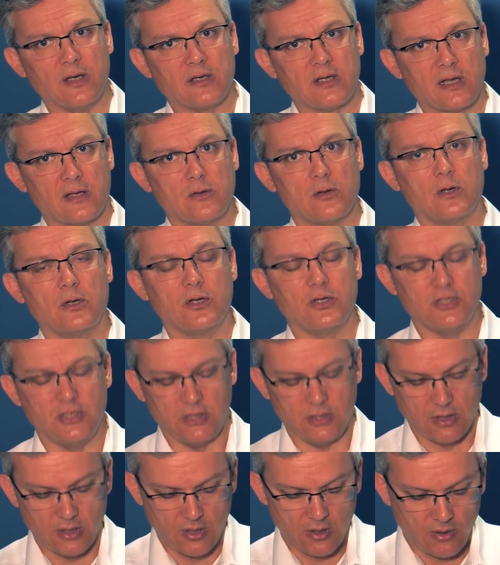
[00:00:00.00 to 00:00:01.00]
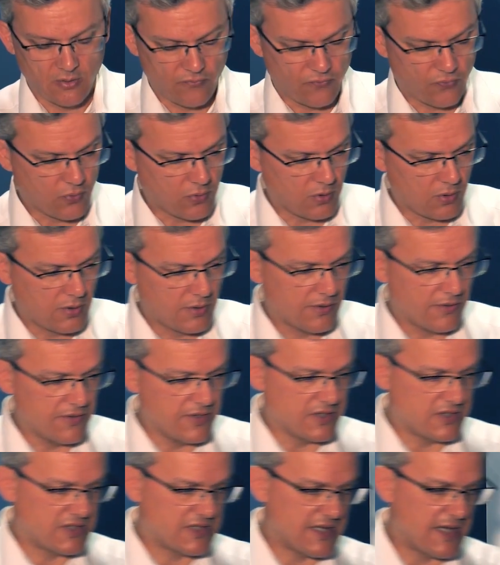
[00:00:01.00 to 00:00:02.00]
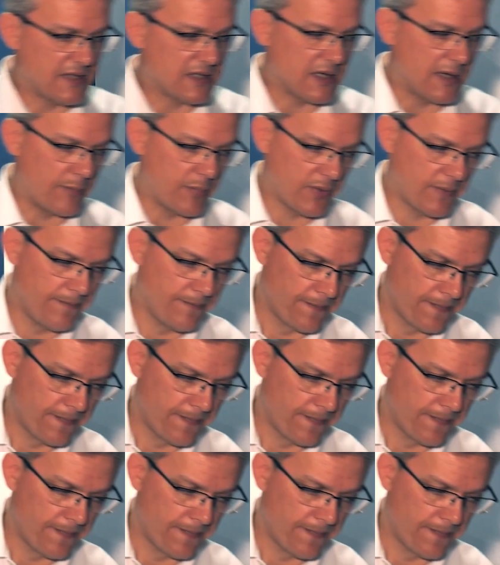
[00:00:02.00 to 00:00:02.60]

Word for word: technology for this setup.